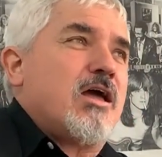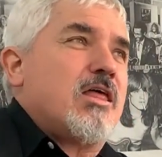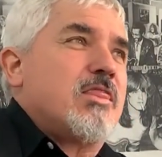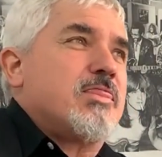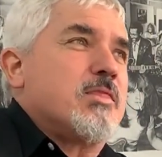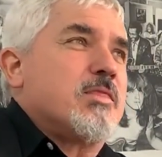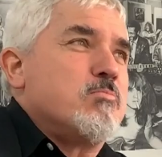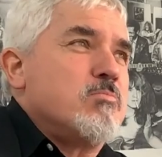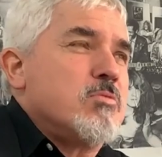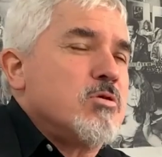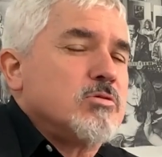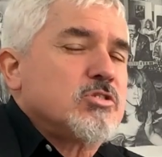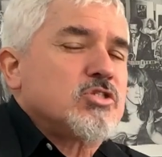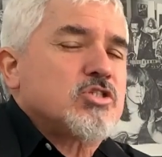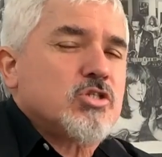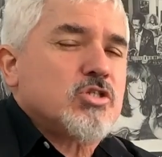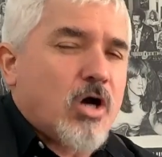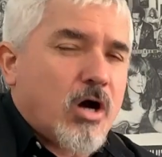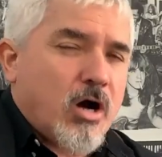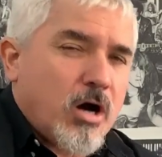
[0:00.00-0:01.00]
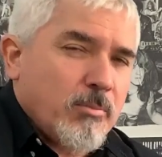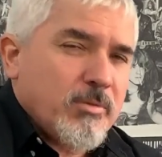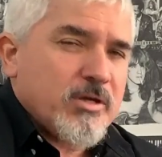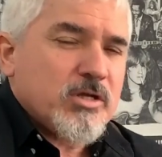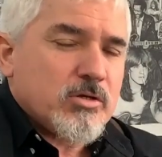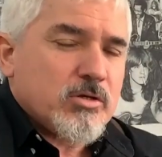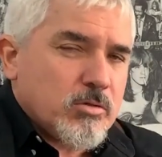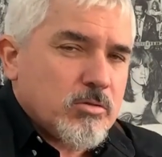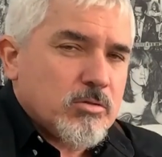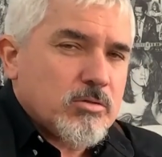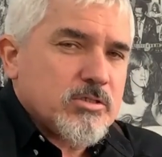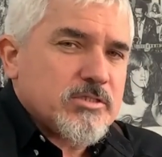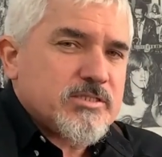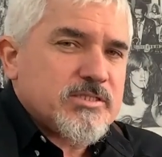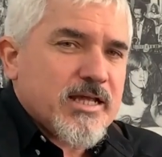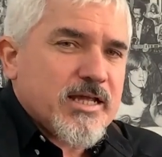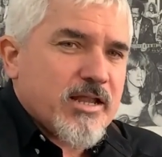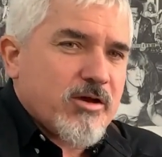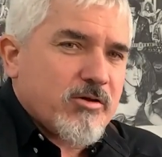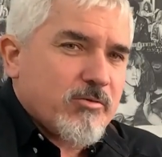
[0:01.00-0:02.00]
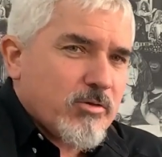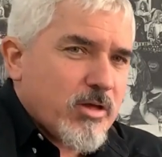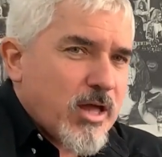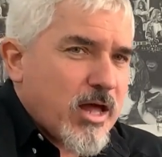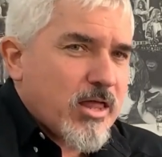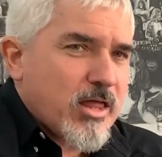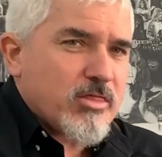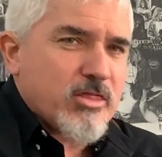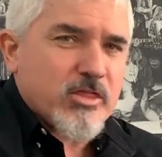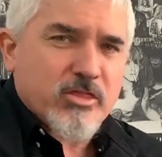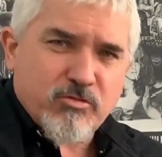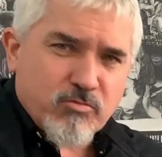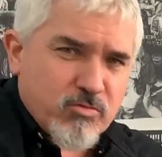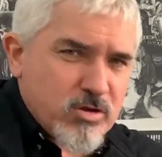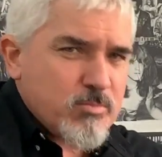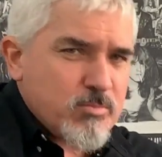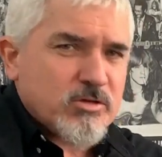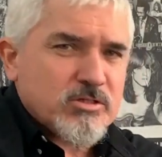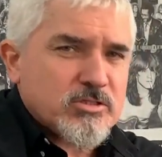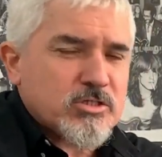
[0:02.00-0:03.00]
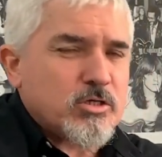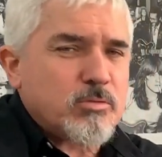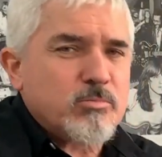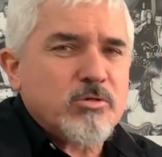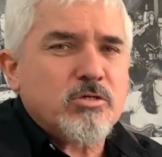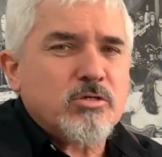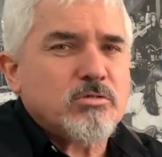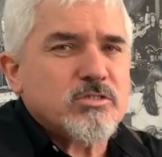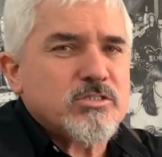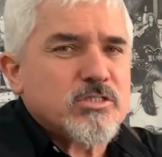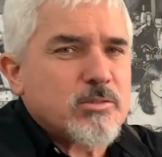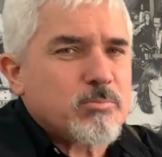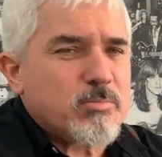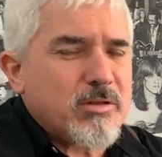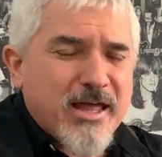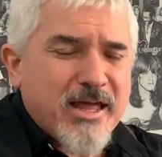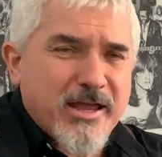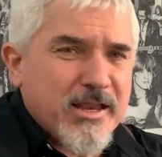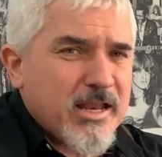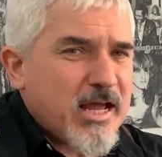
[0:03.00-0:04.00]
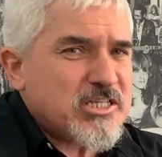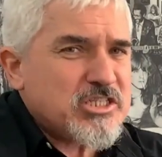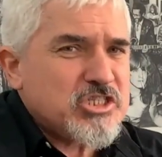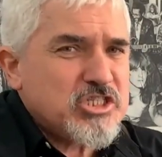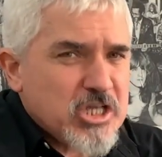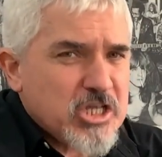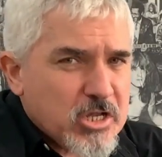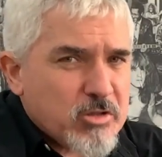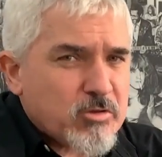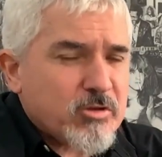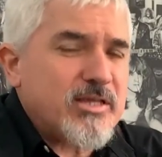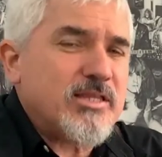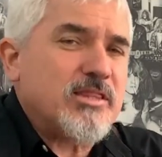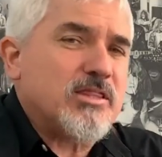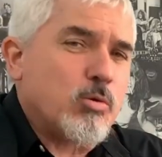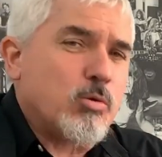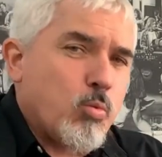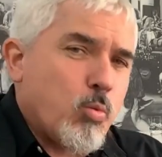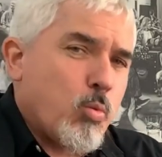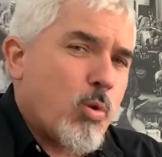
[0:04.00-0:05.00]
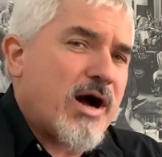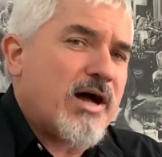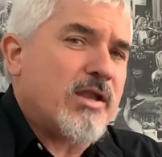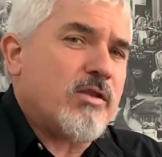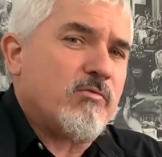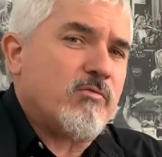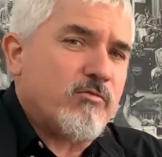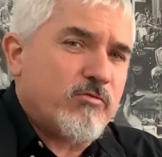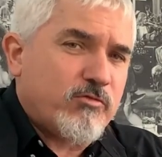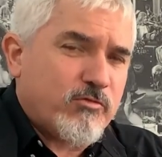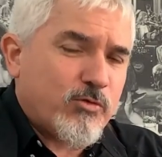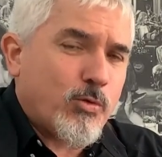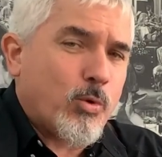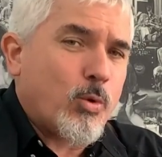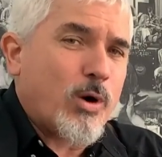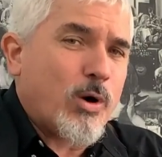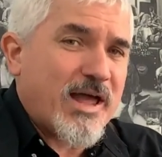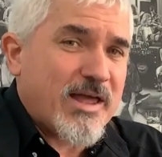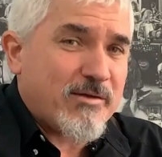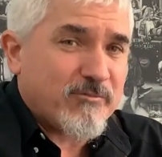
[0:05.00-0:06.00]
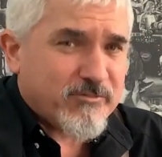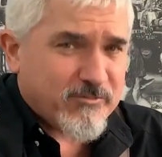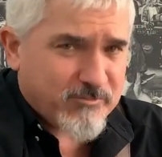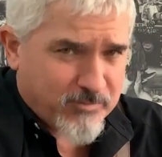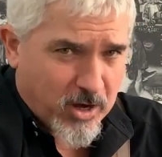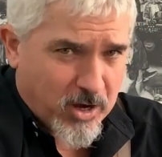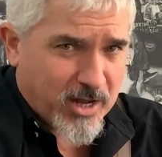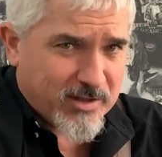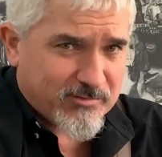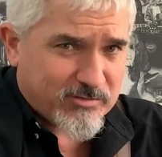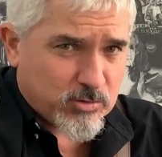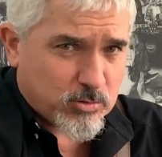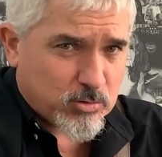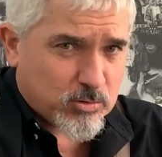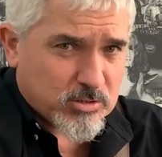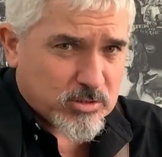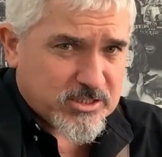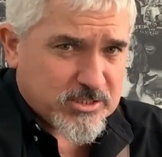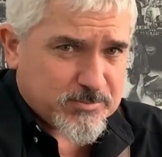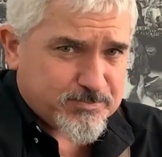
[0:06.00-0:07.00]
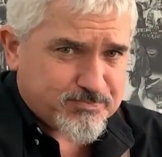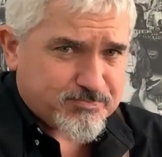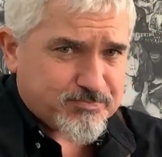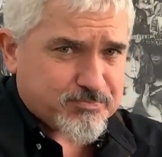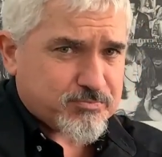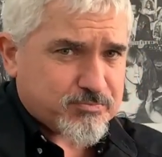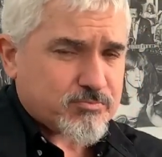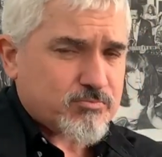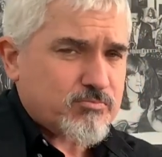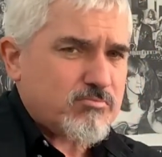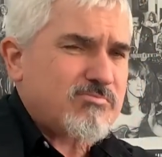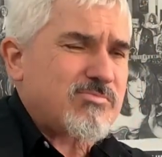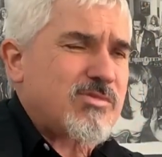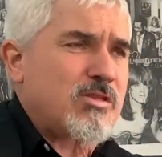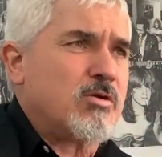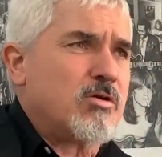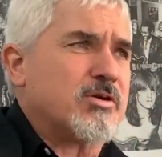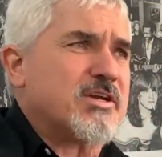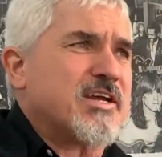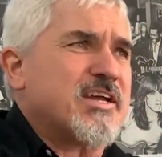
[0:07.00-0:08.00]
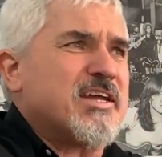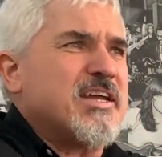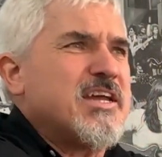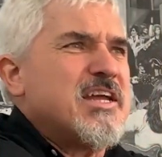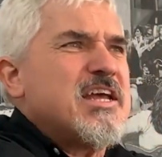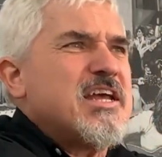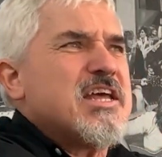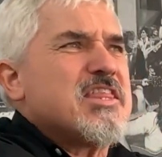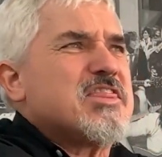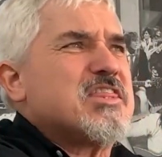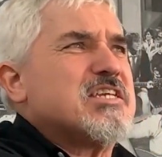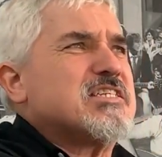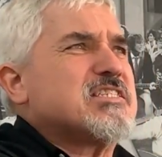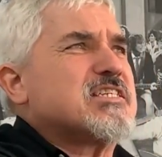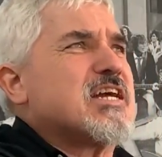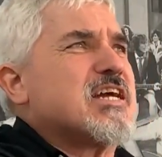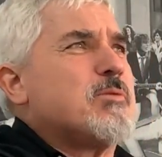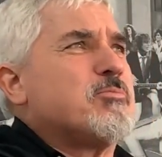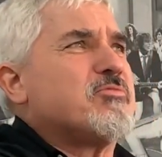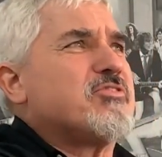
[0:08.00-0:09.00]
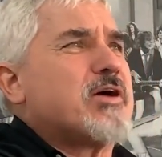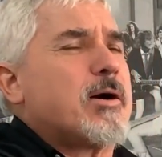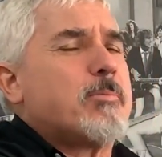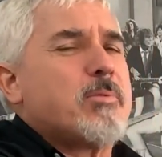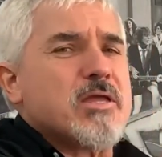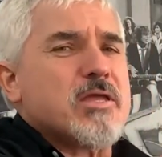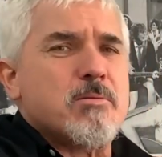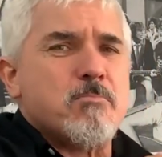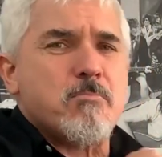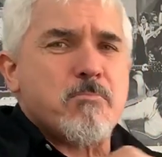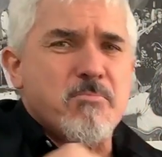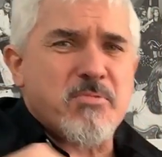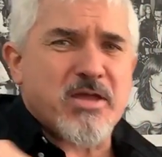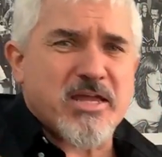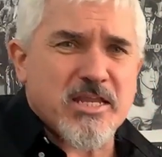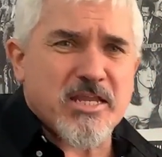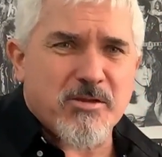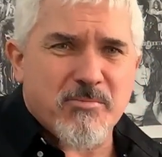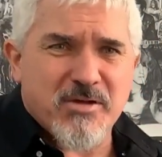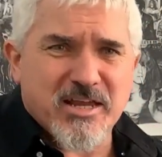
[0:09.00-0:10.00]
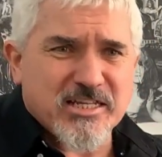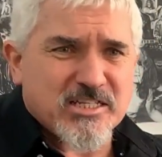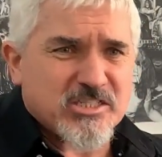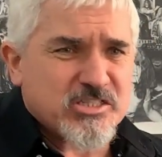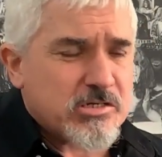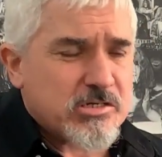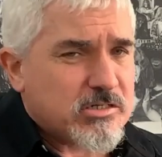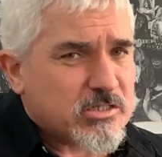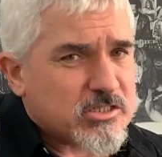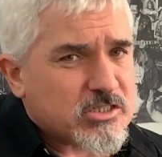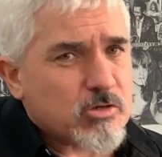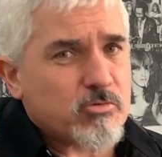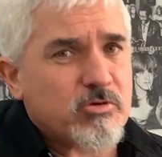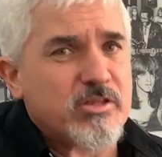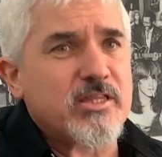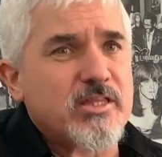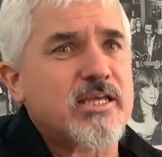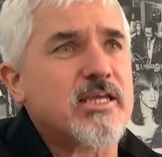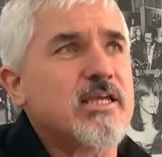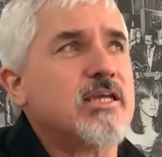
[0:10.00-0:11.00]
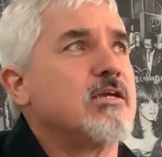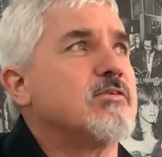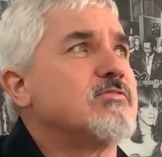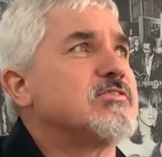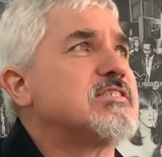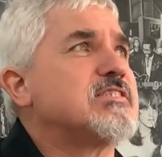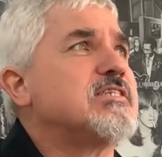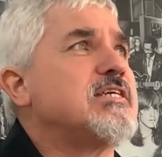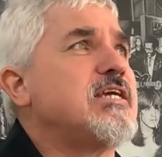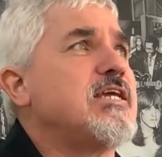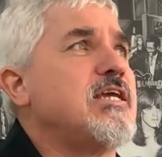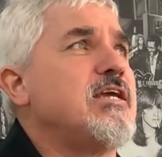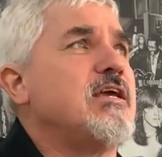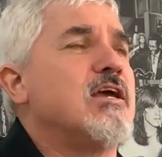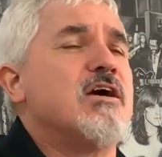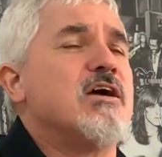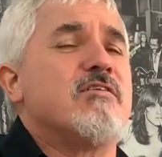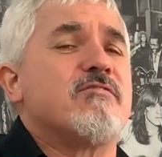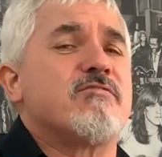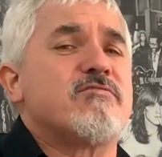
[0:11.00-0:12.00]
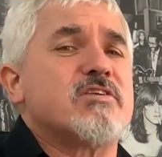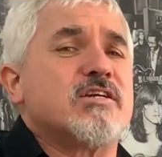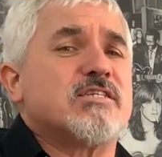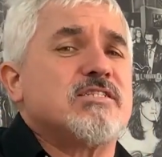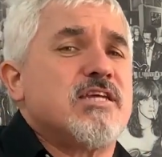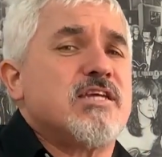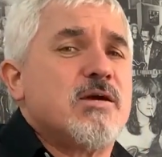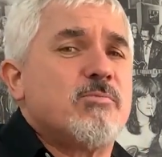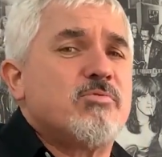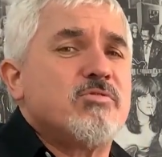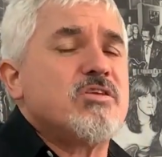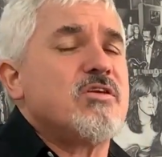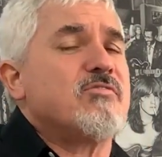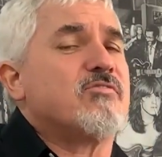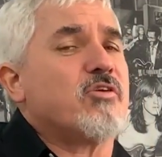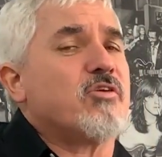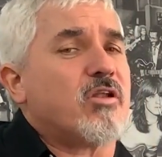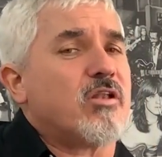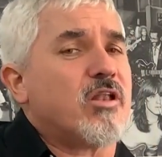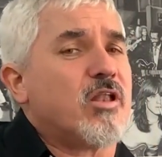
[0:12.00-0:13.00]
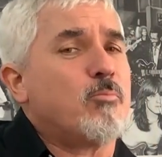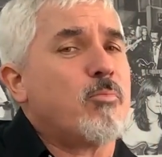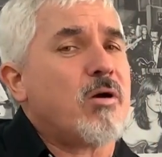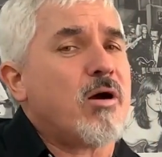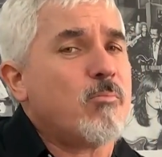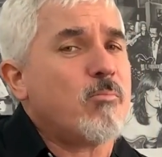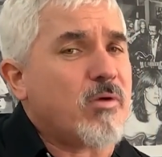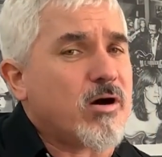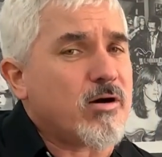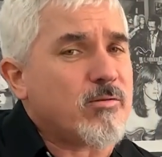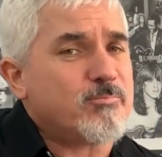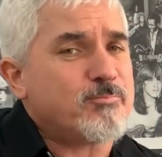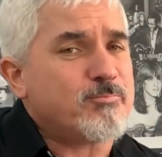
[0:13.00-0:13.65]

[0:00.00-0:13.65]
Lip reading: The most common chords that are, the three most common chords that are played are generally the one, four, and five chords. Okay, this comes up in many, many songs. So in the key of C, for example, you've got La Bamba.